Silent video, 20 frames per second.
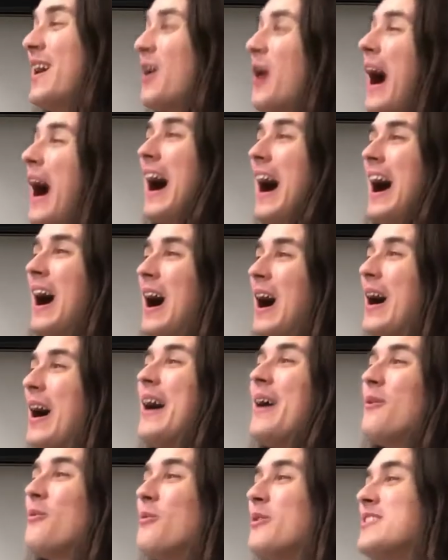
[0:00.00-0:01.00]

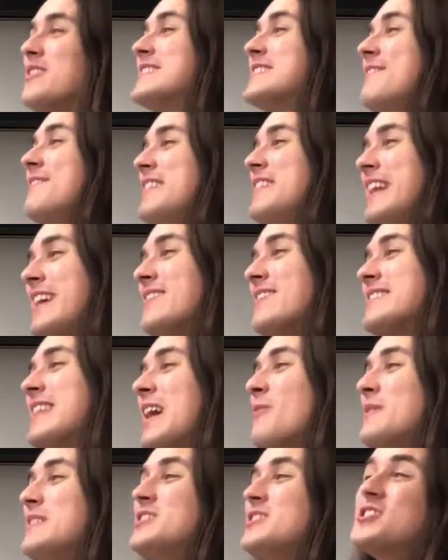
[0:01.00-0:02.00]
where's the video that
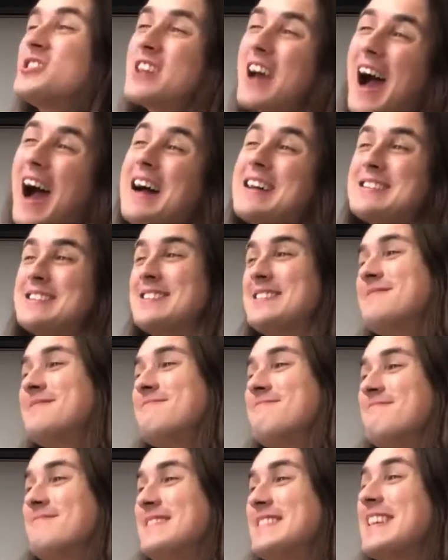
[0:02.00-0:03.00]
we shot
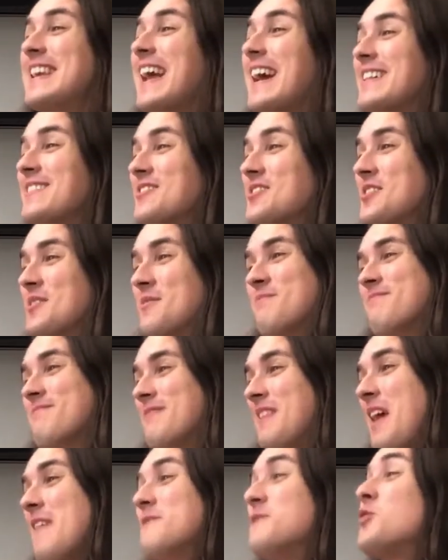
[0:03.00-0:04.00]
together
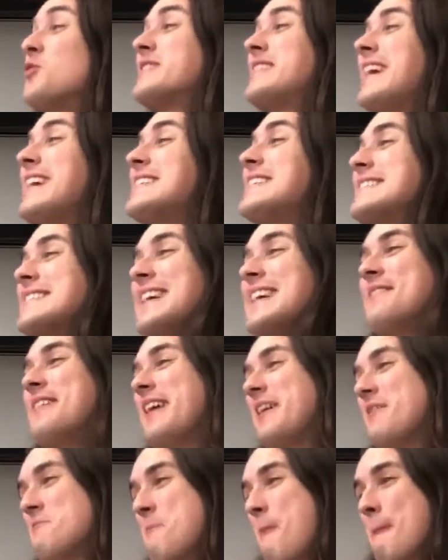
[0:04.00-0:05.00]
for
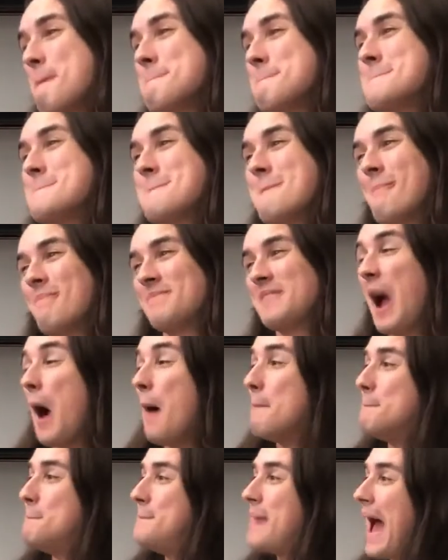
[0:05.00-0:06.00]
Thanksgiving
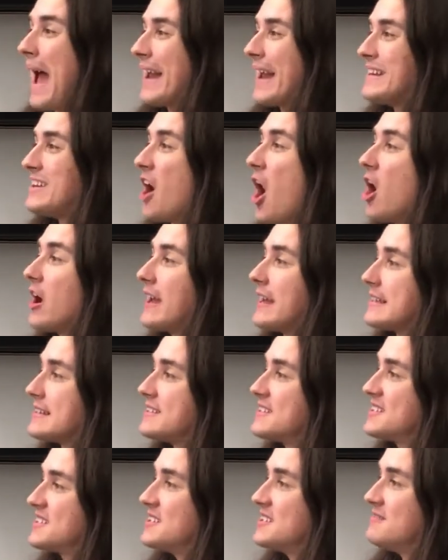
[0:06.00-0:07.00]
back in
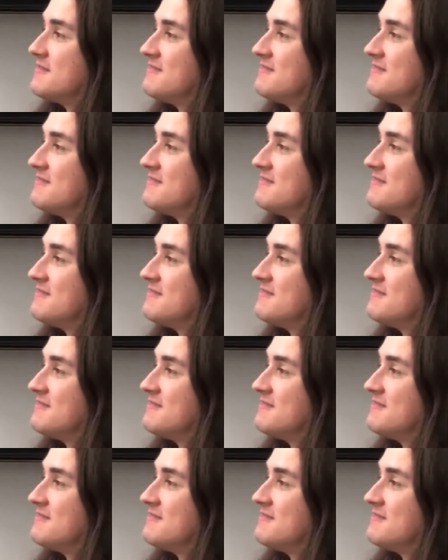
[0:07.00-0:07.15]
August?